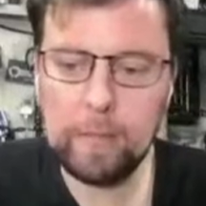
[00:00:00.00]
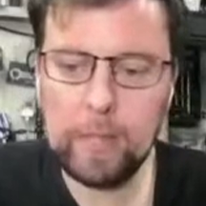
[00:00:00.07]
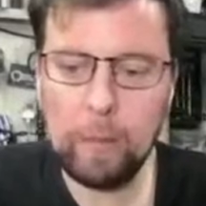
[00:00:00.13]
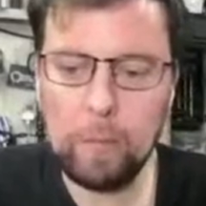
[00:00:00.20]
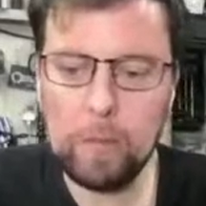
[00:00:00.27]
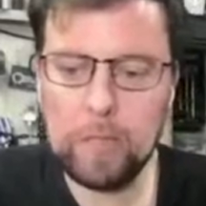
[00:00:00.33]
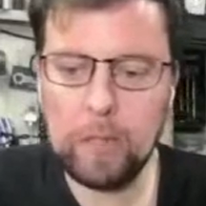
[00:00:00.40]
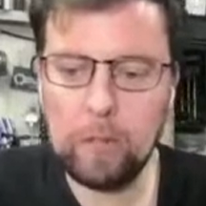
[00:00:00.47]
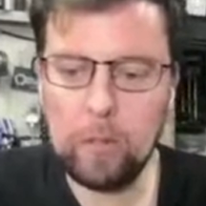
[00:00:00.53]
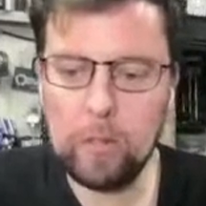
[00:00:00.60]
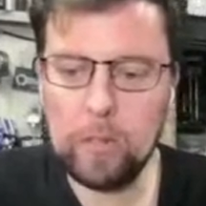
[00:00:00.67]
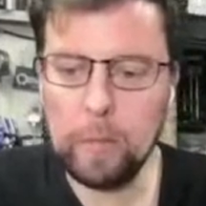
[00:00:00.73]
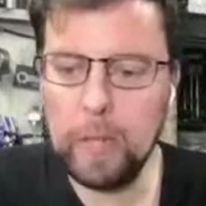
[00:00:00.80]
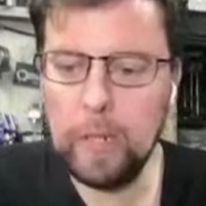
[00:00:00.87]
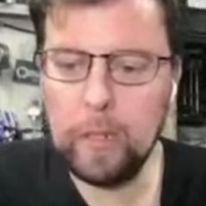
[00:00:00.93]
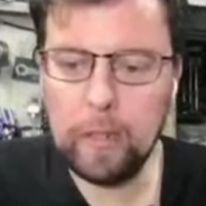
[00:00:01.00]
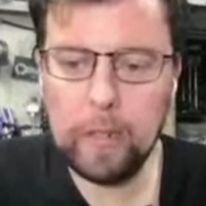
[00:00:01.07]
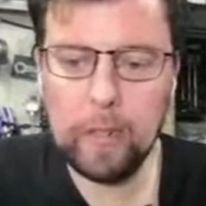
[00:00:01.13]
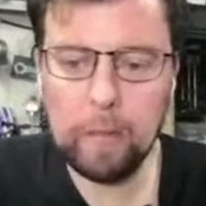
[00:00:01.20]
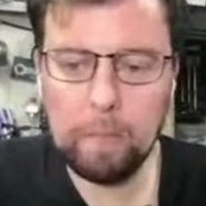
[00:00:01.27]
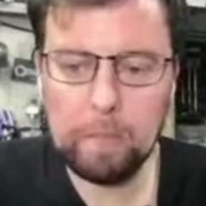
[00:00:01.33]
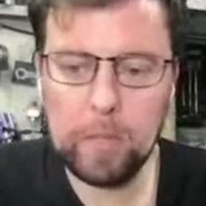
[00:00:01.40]
That would sound good to me.
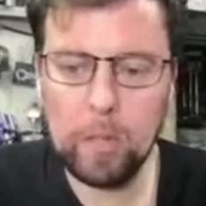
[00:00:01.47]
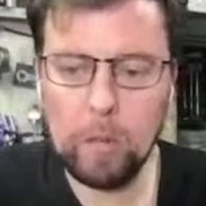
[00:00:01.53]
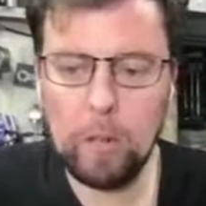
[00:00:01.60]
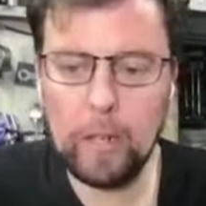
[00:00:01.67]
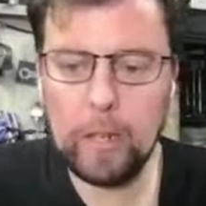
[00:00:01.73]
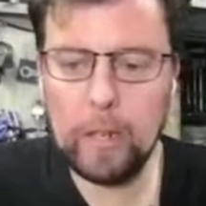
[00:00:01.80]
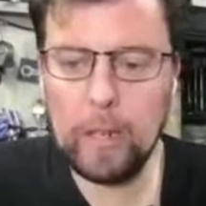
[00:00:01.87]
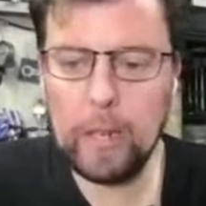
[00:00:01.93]
Yeah, totally.